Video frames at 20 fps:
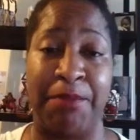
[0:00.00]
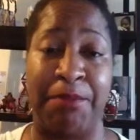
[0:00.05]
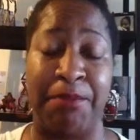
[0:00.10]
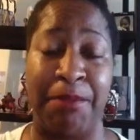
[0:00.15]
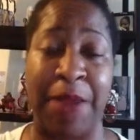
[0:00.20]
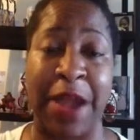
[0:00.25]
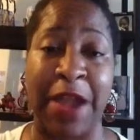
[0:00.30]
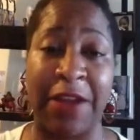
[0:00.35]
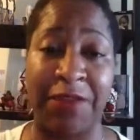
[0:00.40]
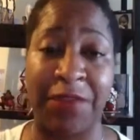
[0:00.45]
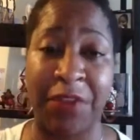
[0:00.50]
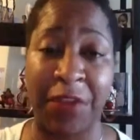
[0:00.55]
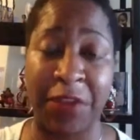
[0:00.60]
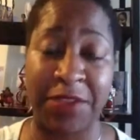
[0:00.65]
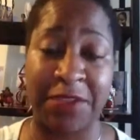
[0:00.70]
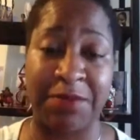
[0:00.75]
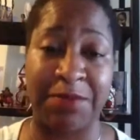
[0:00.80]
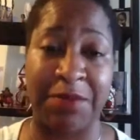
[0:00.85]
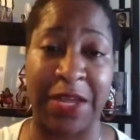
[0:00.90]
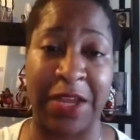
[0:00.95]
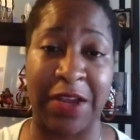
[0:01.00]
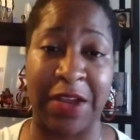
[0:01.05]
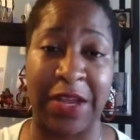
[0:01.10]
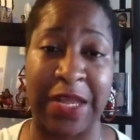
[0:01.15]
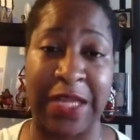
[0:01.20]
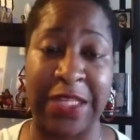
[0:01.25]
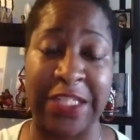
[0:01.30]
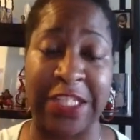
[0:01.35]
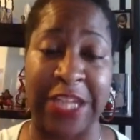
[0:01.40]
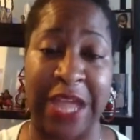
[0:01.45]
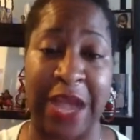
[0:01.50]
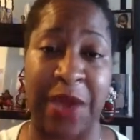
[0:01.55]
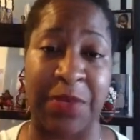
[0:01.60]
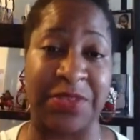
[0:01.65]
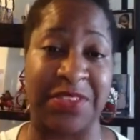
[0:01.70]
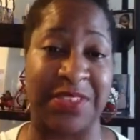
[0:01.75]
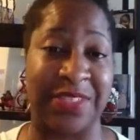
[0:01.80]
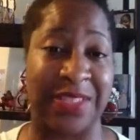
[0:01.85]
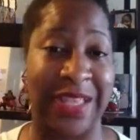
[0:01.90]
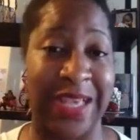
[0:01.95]
My first marriage, I
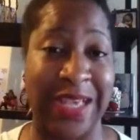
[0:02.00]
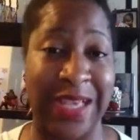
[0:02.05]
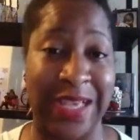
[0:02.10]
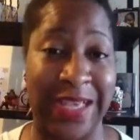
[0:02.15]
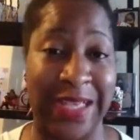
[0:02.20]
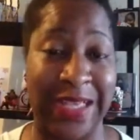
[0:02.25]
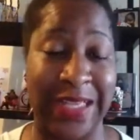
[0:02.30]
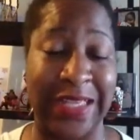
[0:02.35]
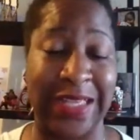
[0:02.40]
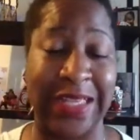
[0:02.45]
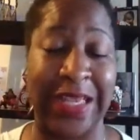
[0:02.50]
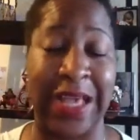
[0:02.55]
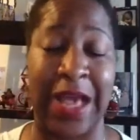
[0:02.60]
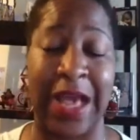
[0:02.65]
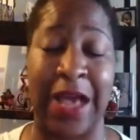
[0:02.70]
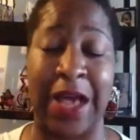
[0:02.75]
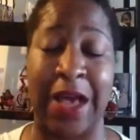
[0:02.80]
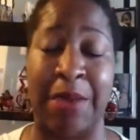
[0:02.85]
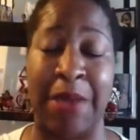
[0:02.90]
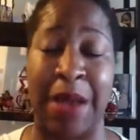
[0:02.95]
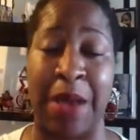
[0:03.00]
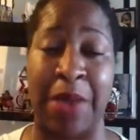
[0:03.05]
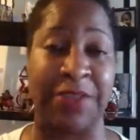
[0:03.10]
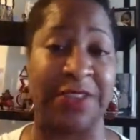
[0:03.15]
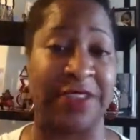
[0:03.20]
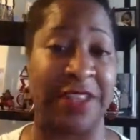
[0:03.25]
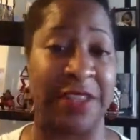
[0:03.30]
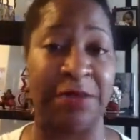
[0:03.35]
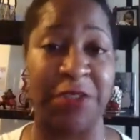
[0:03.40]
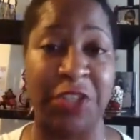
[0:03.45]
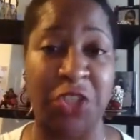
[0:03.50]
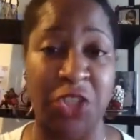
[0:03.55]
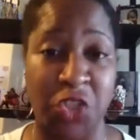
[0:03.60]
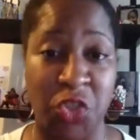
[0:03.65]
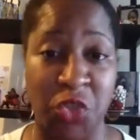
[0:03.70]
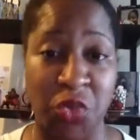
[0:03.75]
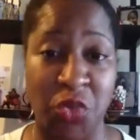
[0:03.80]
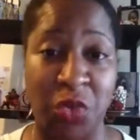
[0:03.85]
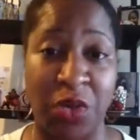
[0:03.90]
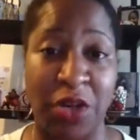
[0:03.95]
was young, I was
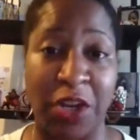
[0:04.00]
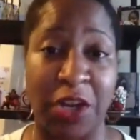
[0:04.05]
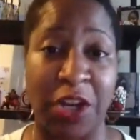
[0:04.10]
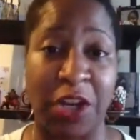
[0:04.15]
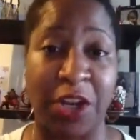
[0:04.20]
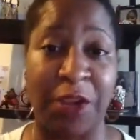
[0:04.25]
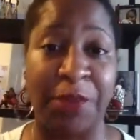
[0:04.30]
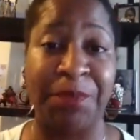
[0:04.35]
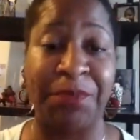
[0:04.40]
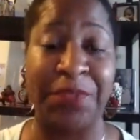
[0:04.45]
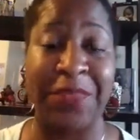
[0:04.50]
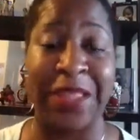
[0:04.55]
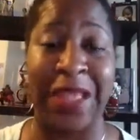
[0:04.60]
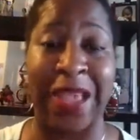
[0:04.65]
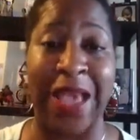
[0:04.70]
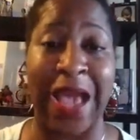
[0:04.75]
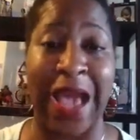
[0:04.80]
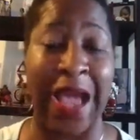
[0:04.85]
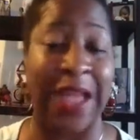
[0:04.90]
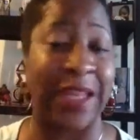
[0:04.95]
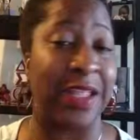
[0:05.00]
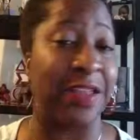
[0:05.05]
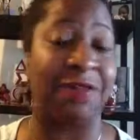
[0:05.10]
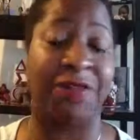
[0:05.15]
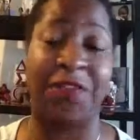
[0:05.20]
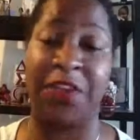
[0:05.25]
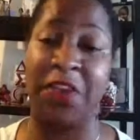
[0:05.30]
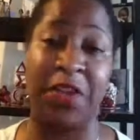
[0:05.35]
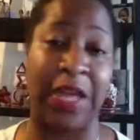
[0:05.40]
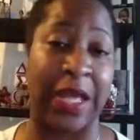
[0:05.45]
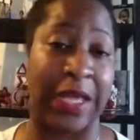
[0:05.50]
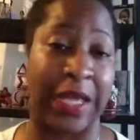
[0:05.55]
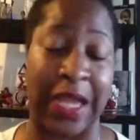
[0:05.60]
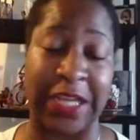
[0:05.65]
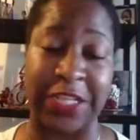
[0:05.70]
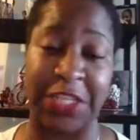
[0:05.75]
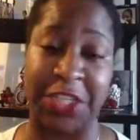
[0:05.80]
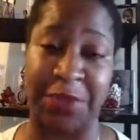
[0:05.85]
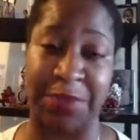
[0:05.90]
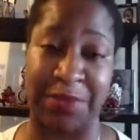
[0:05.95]
immature. I didn't feel like
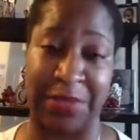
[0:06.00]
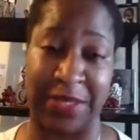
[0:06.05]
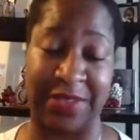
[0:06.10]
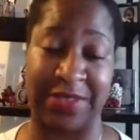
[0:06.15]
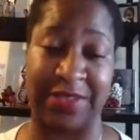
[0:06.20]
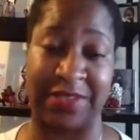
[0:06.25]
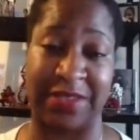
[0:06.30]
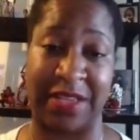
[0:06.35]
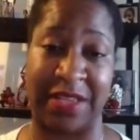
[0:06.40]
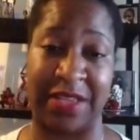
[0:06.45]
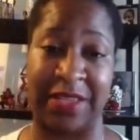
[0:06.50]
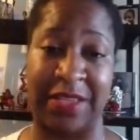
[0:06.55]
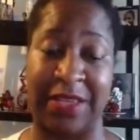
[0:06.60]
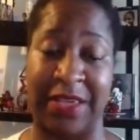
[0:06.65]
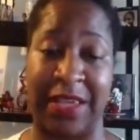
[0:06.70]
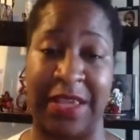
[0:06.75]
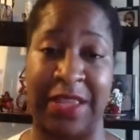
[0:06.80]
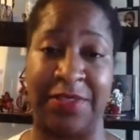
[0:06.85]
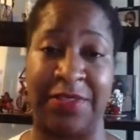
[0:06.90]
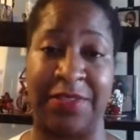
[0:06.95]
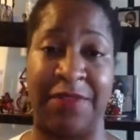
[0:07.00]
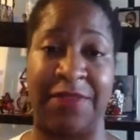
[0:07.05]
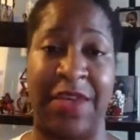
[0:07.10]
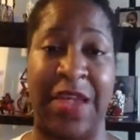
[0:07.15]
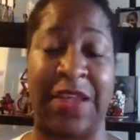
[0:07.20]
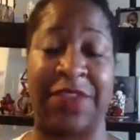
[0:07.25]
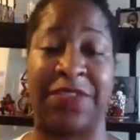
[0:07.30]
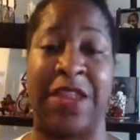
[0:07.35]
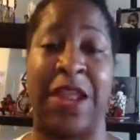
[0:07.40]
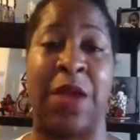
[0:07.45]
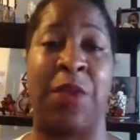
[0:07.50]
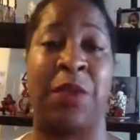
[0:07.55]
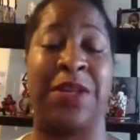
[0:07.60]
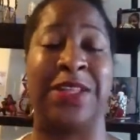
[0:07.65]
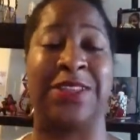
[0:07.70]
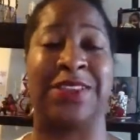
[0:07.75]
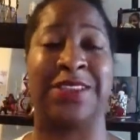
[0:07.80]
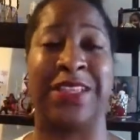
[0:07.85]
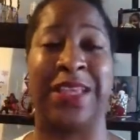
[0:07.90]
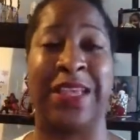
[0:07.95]
I should be stuck. And the fact that I
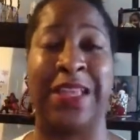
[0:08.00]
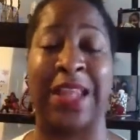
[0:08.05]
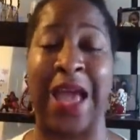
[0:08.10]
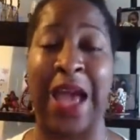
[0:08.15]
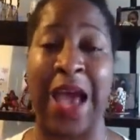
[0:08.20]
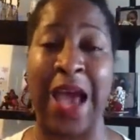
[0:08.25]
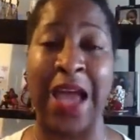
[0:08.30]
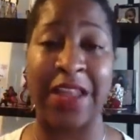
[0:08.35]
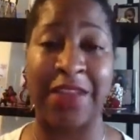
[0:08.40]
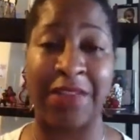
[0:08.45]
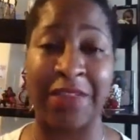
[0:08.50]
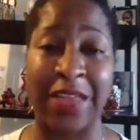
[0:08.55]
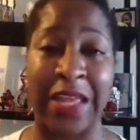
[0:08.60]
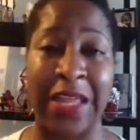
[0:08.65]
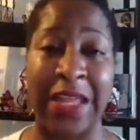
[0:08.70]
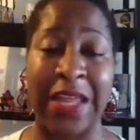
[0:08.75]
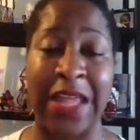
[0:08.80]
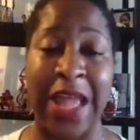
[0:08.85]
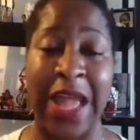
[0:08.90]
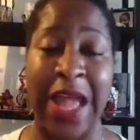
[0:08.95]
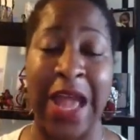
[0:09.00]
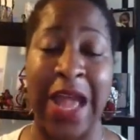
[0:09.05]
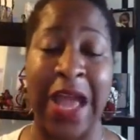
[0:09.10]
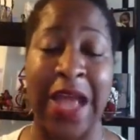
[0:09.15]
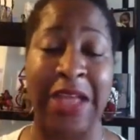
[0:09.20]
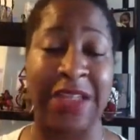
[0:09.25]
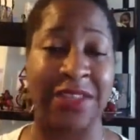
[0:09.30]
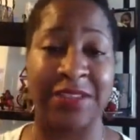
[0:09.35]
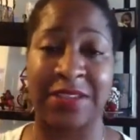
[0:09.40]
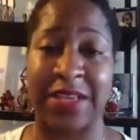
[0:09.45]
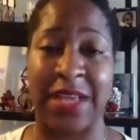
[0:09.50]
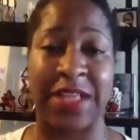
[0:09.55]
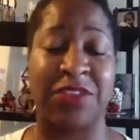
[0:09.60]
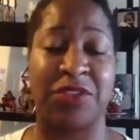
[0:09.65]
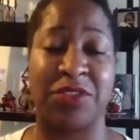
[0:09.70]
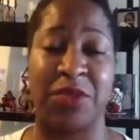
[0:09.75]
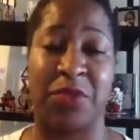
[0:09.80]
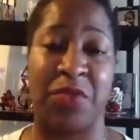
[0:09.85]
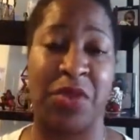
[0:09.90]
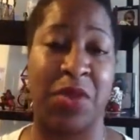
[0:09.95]
wanted to get out of it, I just got
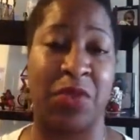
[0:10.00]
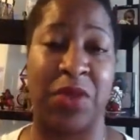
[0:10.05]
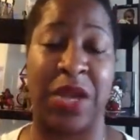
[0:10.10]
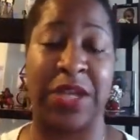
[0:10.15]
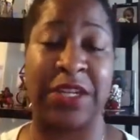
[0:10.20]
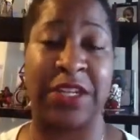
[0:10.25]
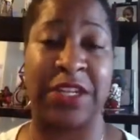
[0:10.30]
to a point where